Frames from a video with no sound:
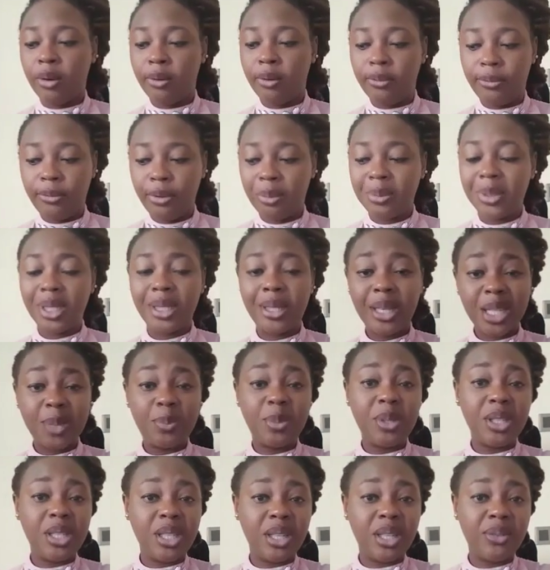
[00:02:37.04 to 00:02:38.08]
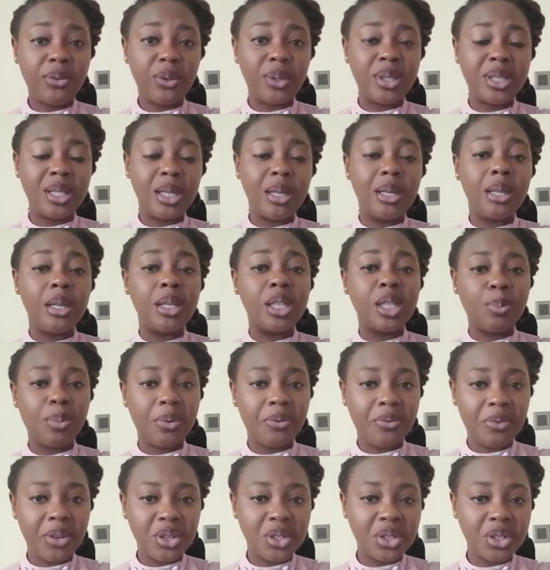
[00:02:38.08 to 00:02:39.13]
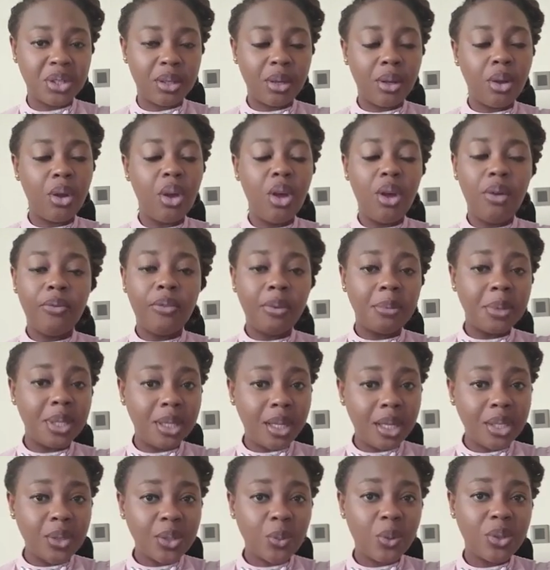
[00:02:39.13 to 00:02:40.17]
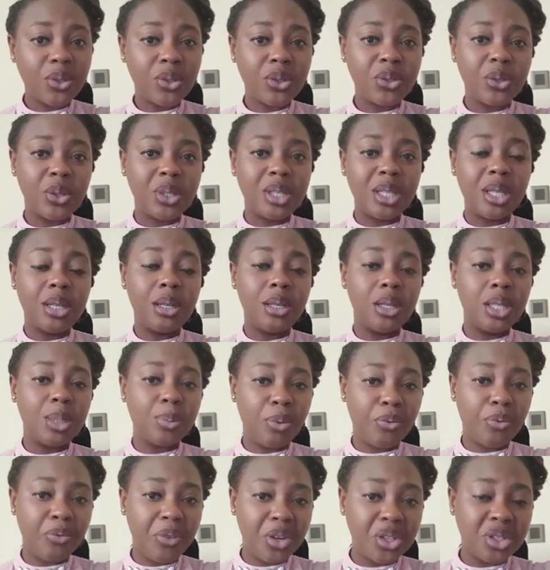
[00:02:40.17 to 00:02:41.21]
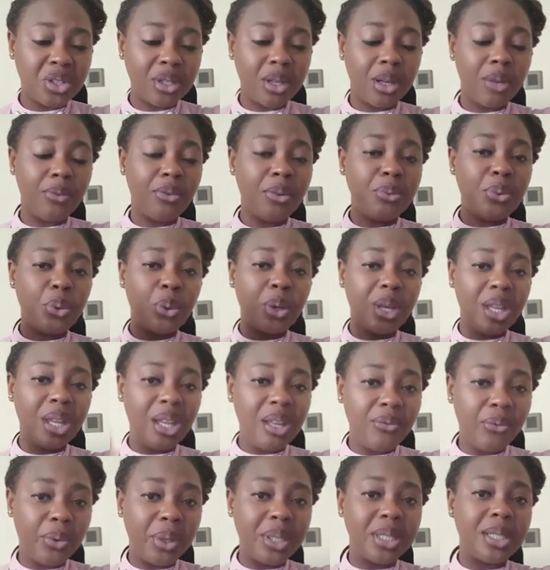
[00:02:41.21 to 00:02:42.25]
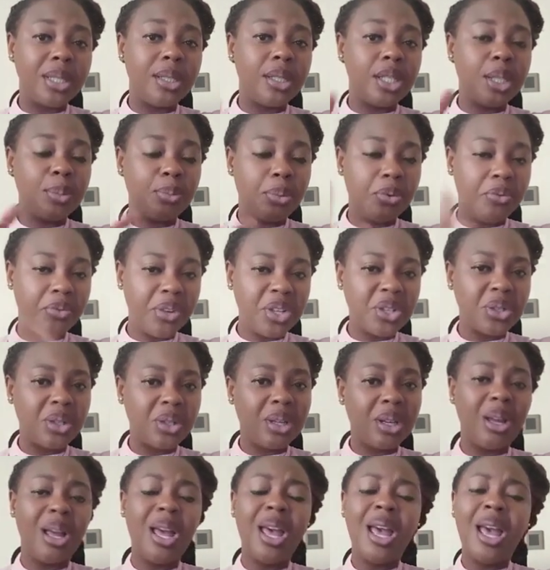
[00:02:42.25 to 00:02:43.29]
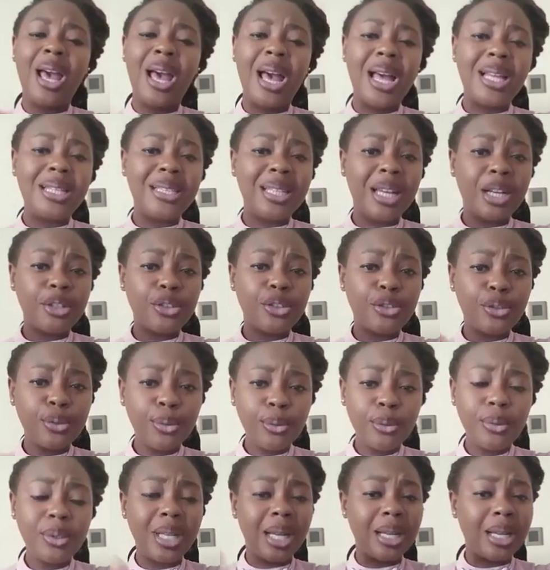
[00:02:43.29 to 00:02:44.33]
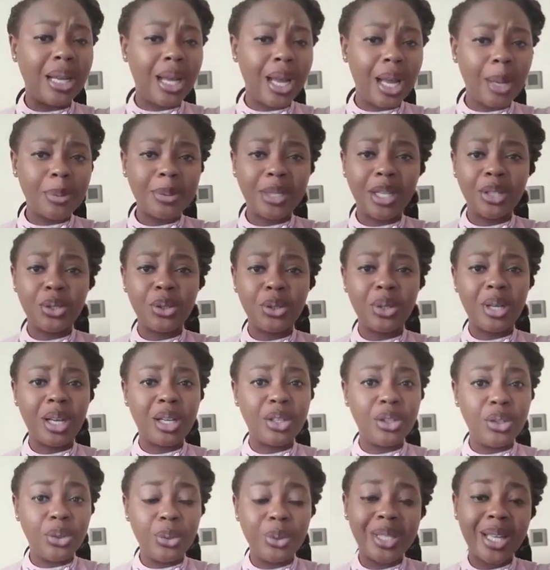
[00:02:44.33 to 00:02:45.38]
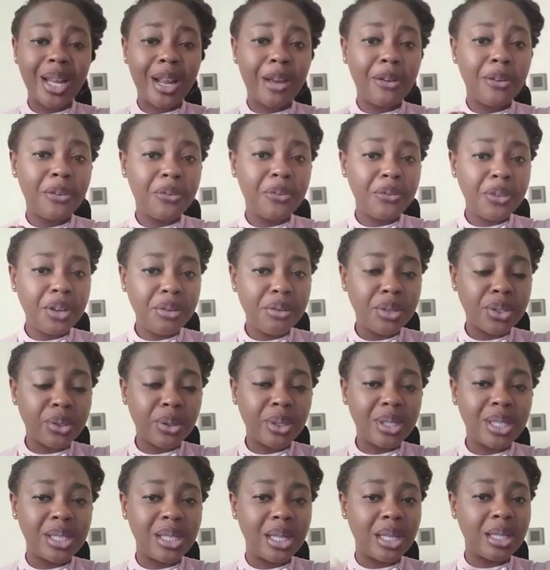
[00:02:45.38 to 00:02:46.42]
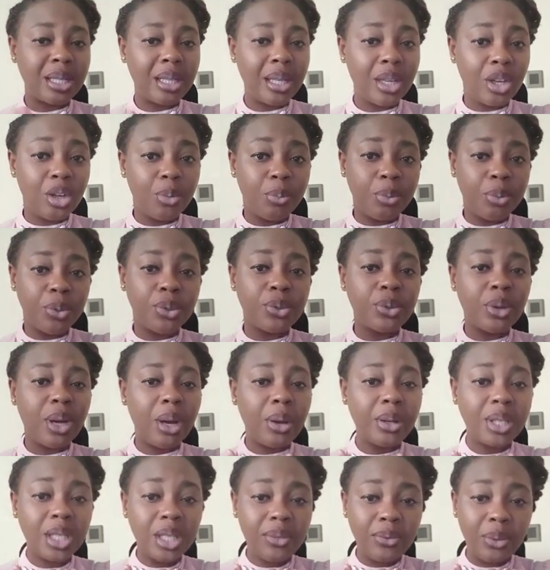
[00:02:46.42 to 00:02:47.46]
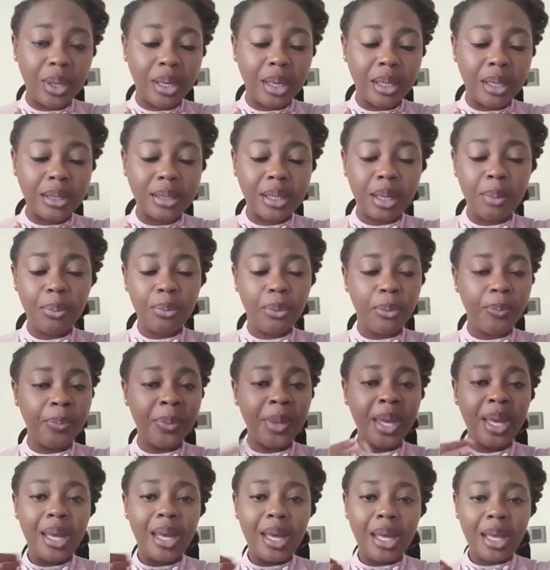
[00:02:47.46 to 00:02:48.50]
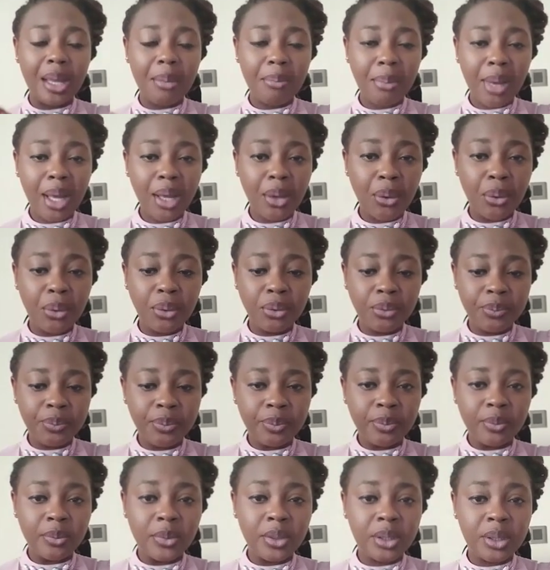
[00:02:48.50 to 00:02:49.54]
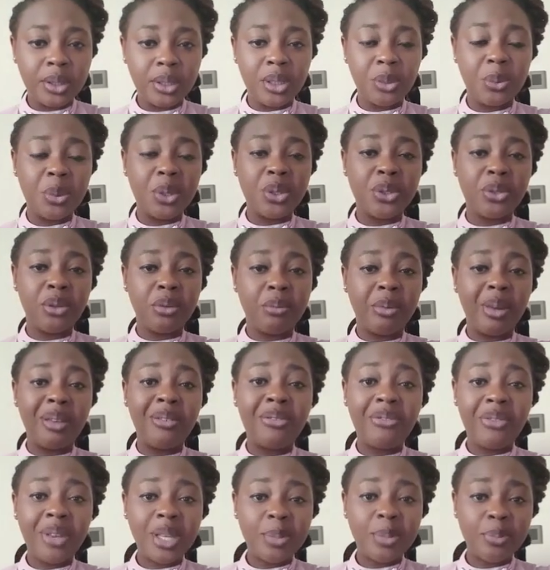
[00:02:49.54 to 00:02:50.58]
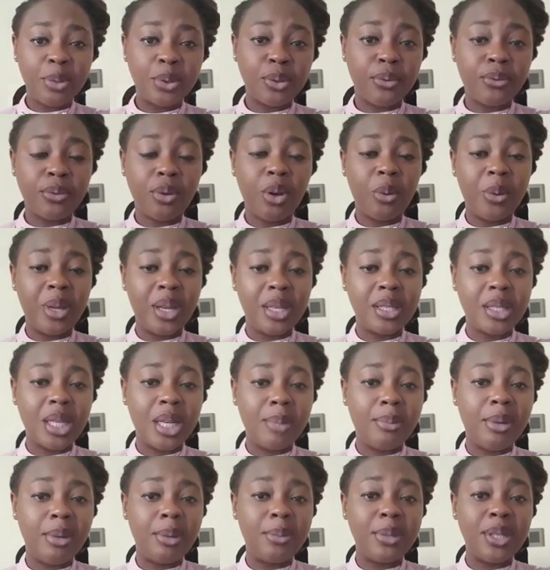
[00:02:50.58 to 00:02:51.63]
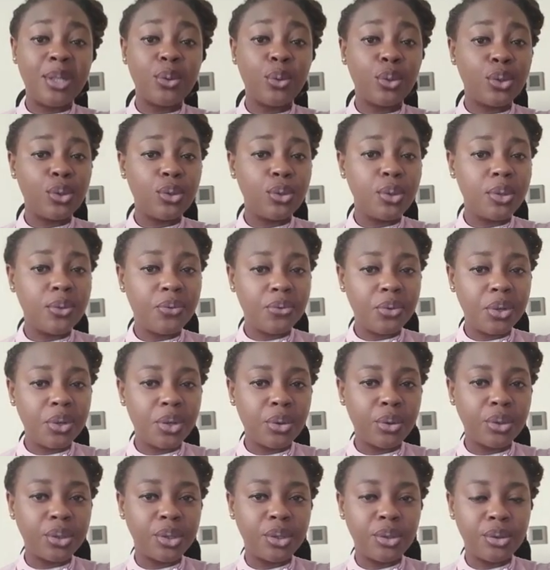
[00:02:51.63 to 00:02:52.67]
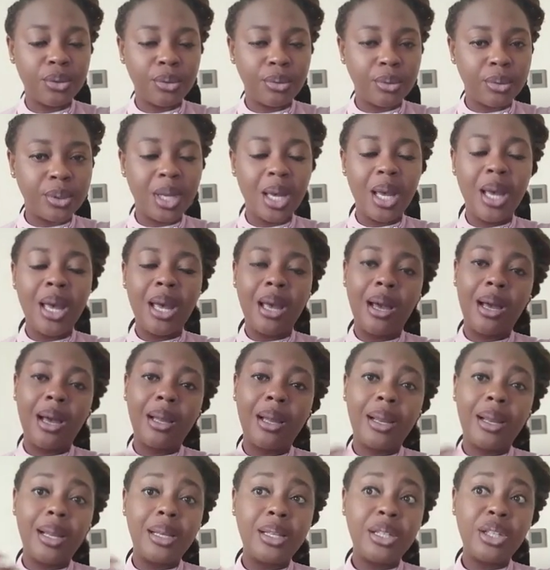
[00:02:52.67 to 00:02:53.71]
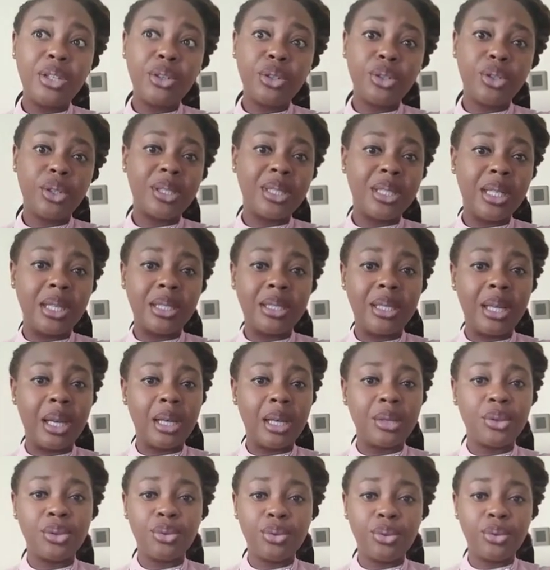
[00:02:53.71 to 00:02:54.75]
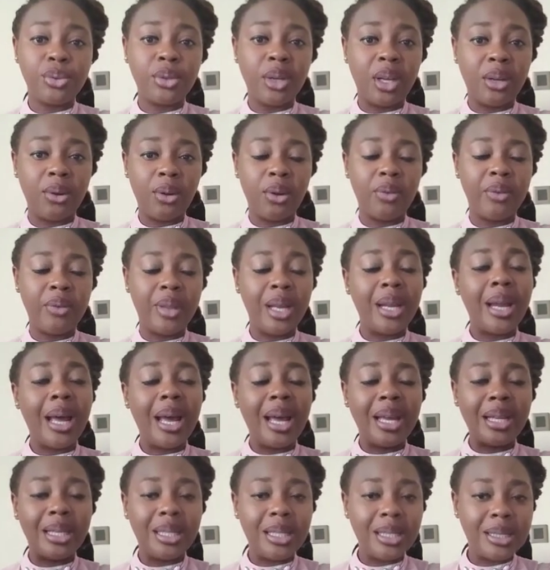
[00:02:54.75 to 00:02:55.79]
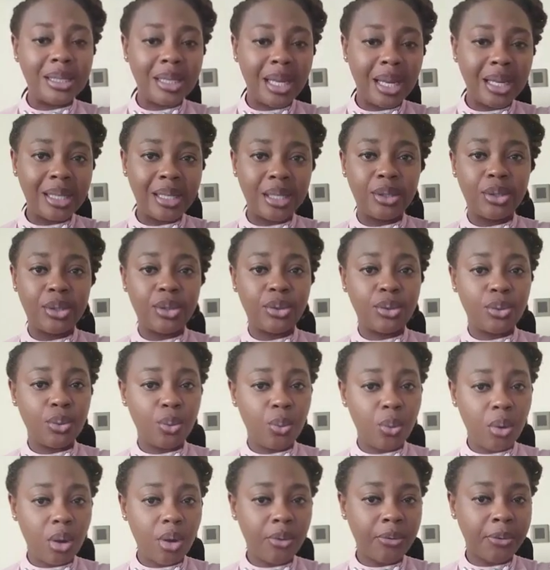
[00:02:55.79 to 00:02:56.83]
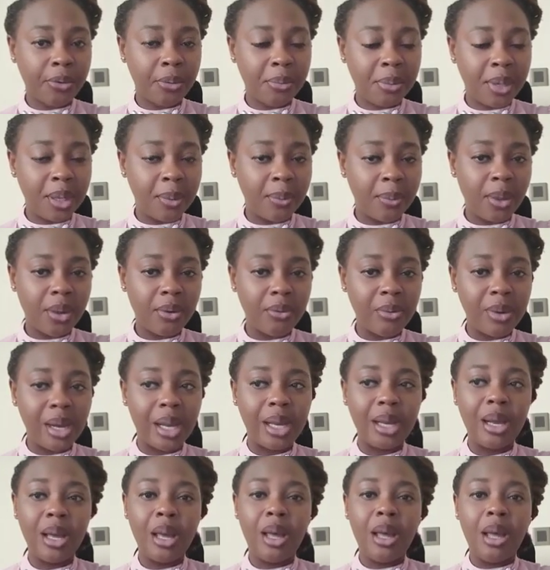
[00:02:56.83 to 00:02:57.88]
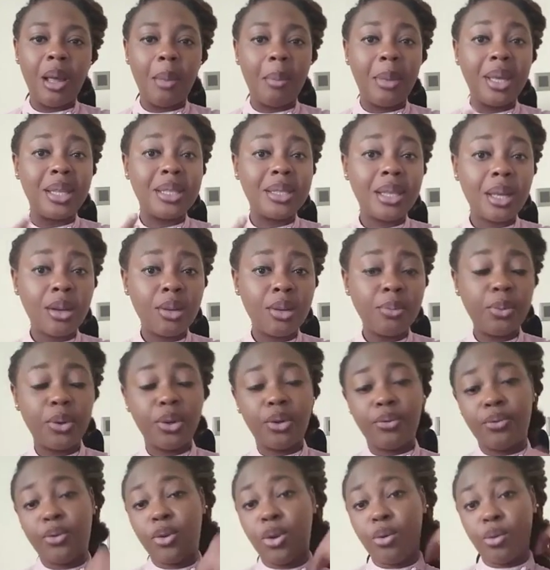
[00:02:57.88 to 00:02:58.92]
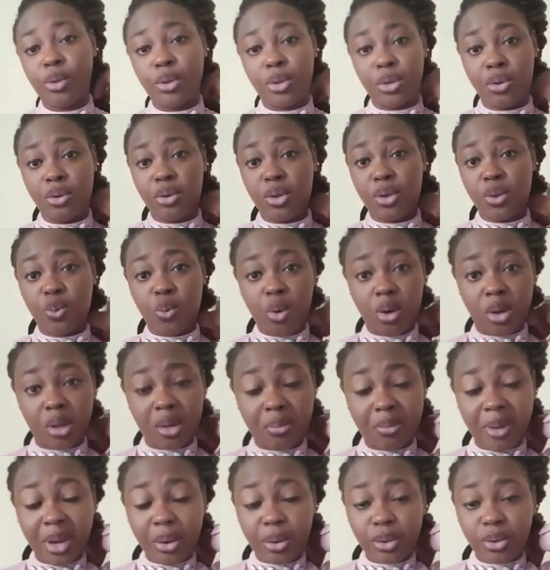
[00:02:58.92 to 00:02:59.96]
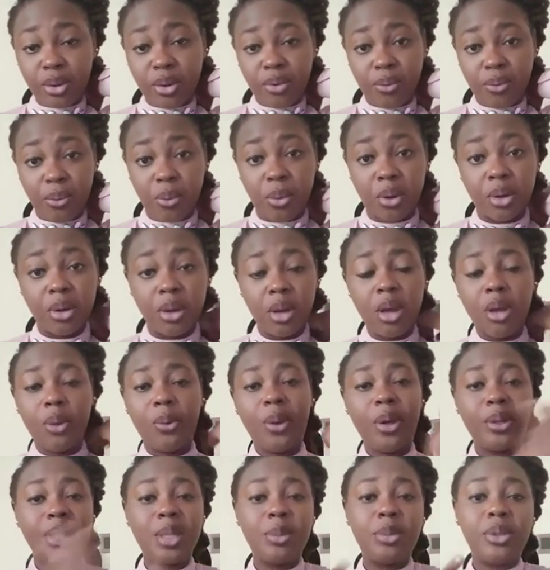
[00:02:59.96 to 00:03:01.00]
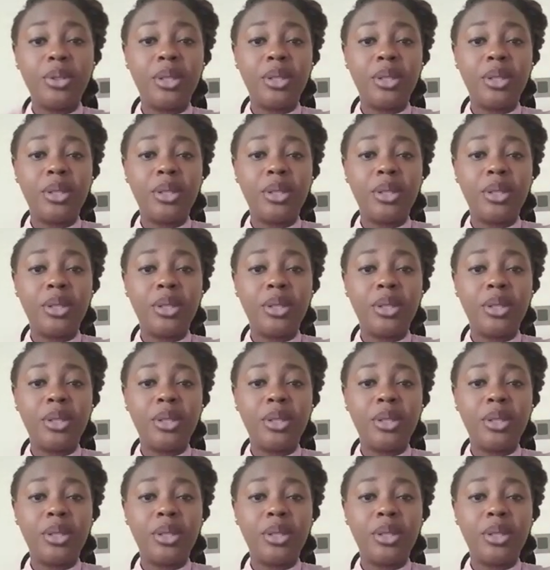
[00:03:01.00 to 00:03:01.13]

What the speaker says: From the next PDF you're sending, is professional. From the next questions you're sending, is professional. From your invoicing, is professional. And there are tools and apps that you can use that are free resources that can help you. So I'll give you an example. In my own situation, my first port of call when I started my business was to use free coaching tools. And I did not just take their tools and all of that. I designed it to work for me, right? My second port of call was to use Word, Microsoft Word, where I was able to